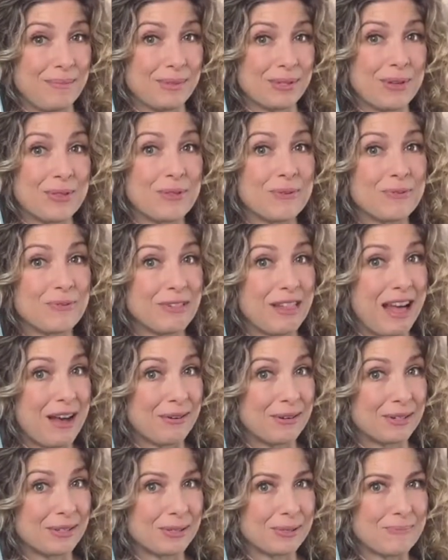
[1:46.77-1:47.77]
on the
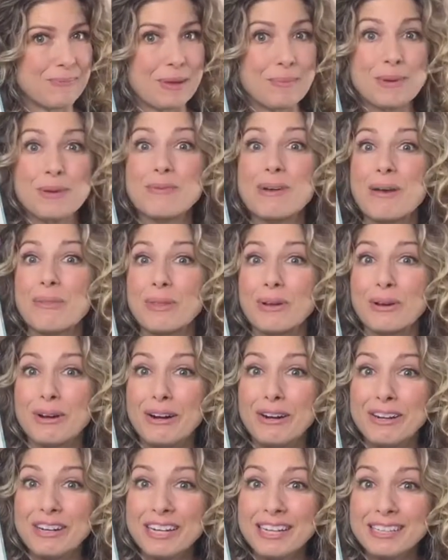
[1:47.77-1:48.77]
flowers, maybe around the
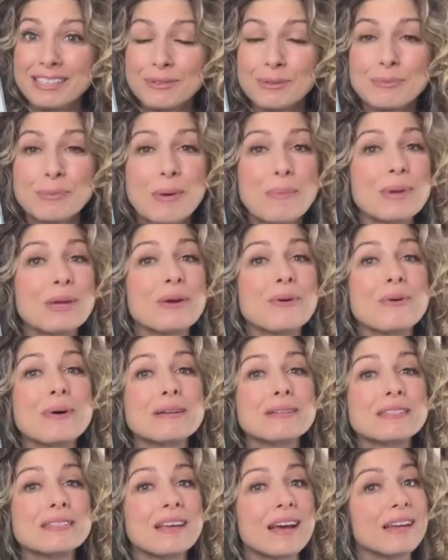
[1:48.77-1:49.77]
garden or when we go
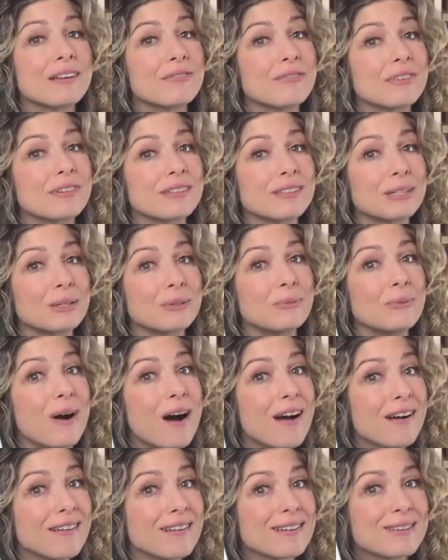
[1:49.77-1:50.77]
outside for a little walk.